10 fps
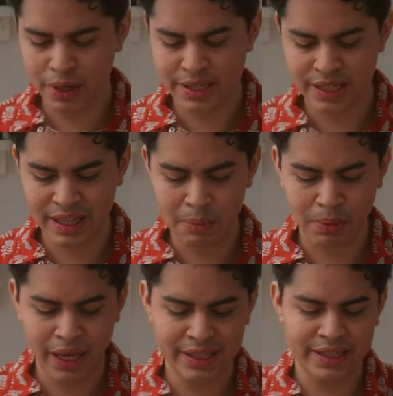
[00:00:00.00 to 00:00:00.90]
basically
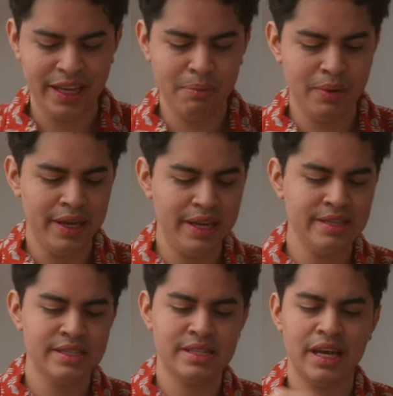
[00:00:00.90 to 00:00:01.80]
apply the tape
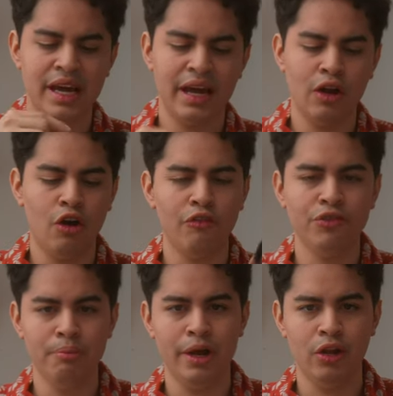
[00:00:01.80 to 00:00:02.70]
inside of
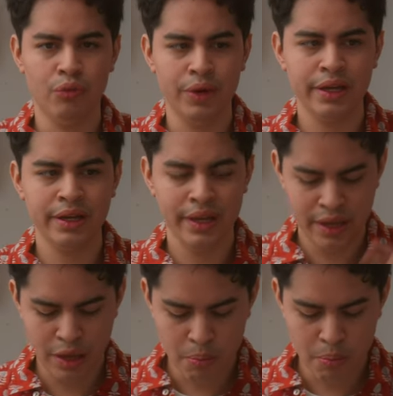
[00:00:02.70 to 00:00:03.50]
the metal ring